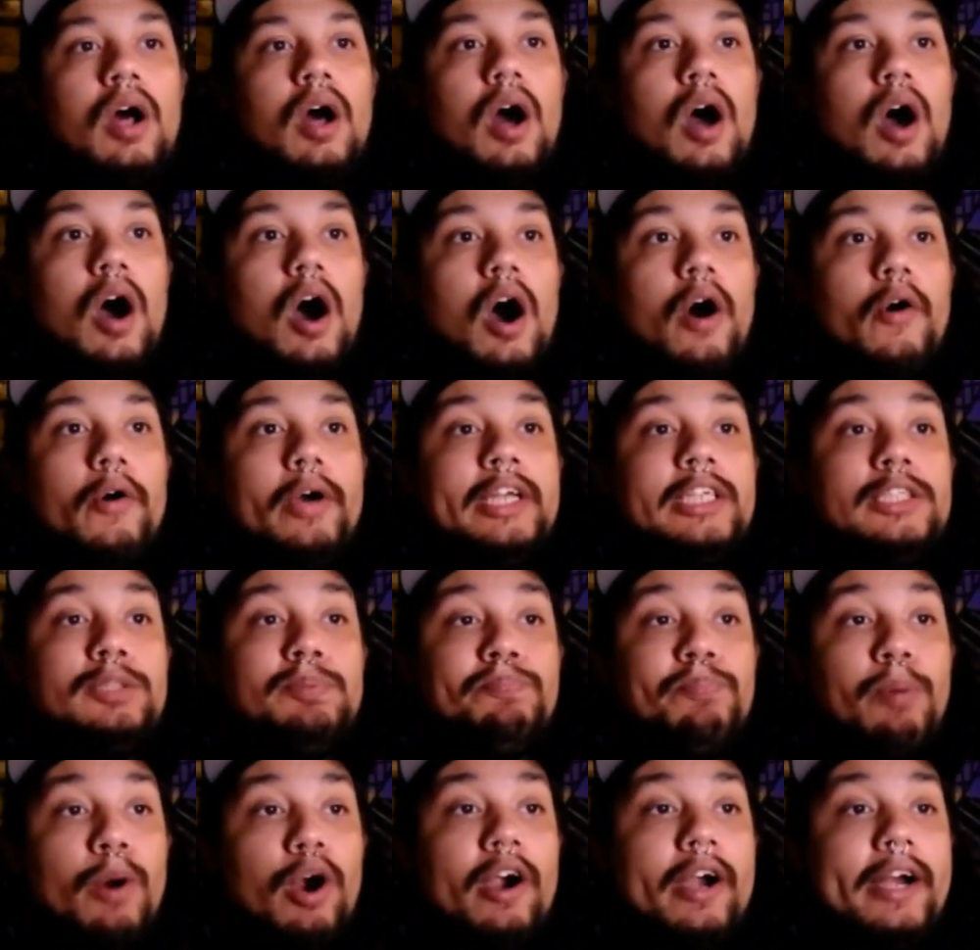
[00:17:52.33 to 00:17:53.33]
Oh, he's
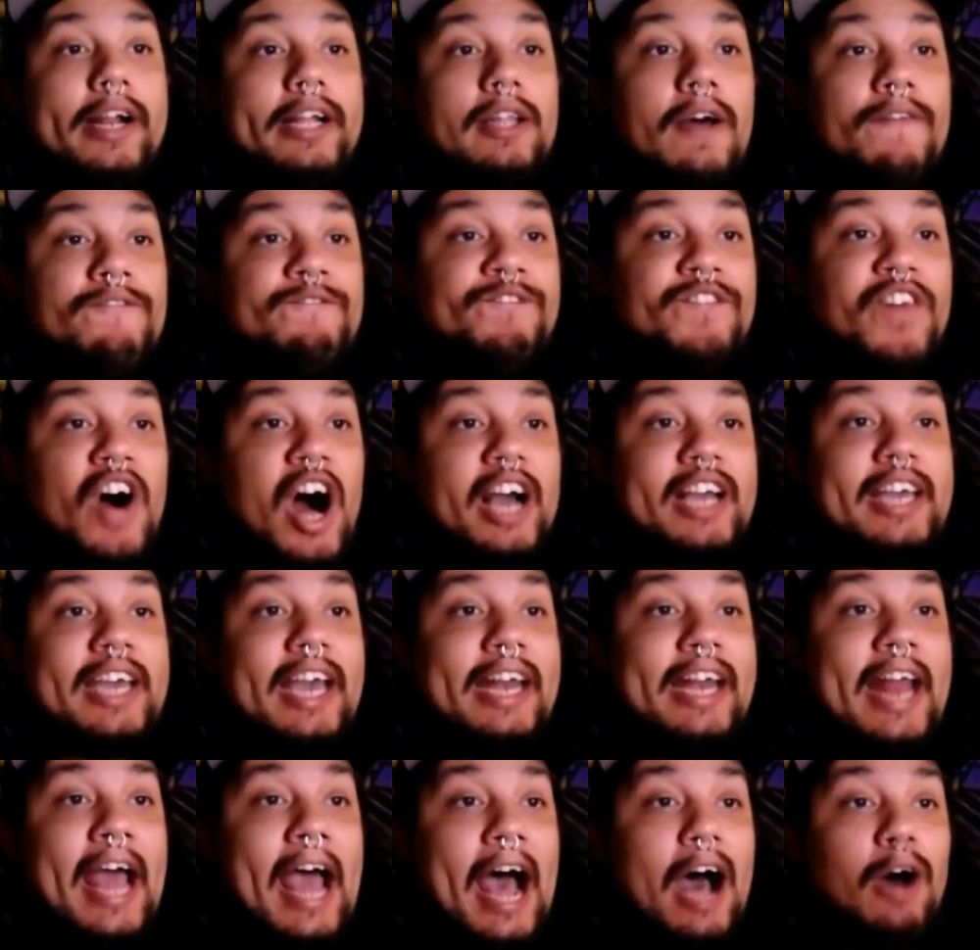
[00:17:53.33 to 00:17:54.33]
burning the
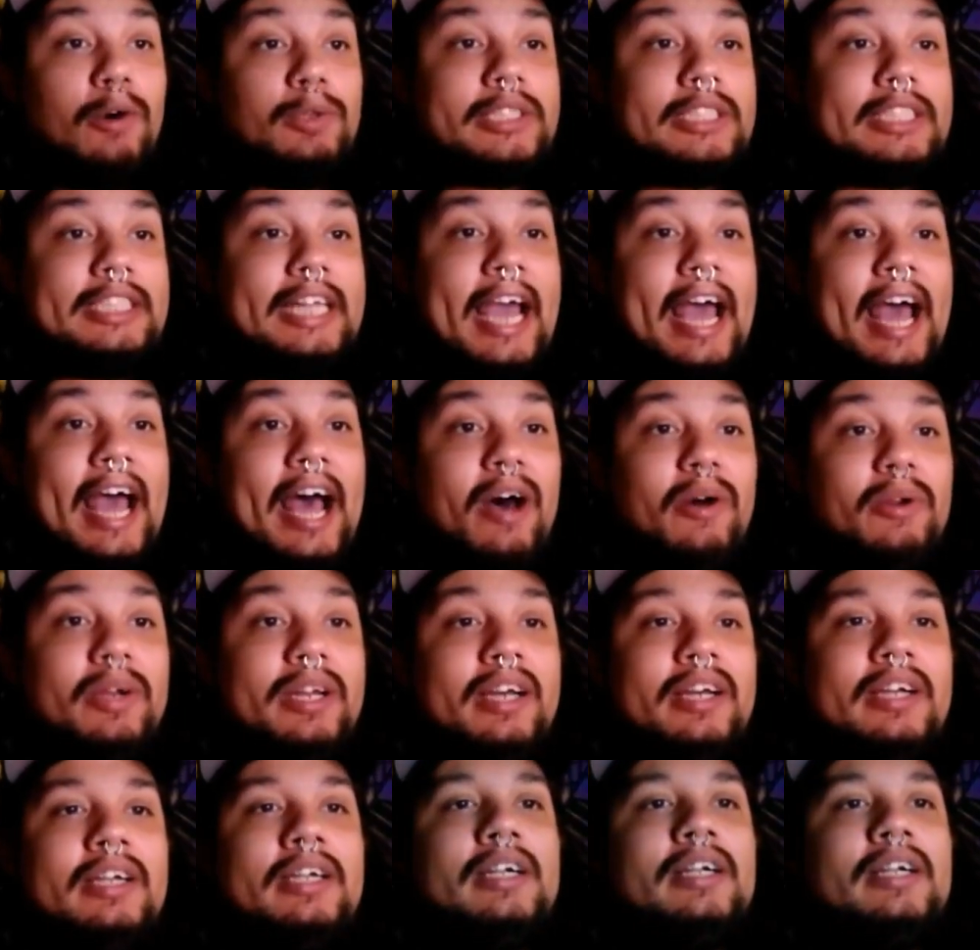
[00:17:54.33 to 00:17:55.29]
fucking house down?